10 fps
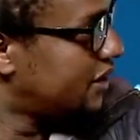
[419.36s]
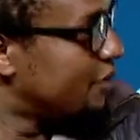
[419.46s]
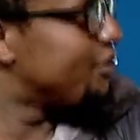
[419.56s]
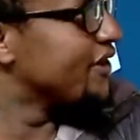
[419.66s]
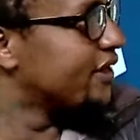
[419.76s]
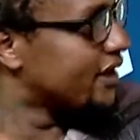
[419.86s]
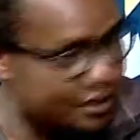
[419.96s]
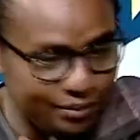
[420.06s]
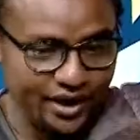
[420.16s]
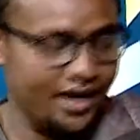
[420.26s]
M P
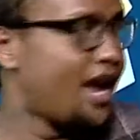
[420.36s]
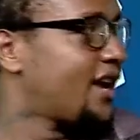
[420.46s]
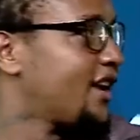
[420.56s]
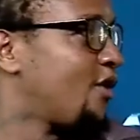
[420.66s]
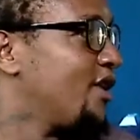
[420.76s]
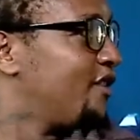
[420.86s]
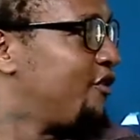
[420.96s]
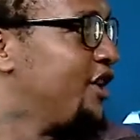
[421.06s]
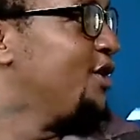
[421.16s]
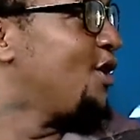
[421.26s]
three peke yake, hakuna
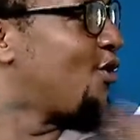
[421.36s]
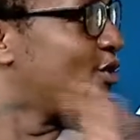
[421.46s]
video,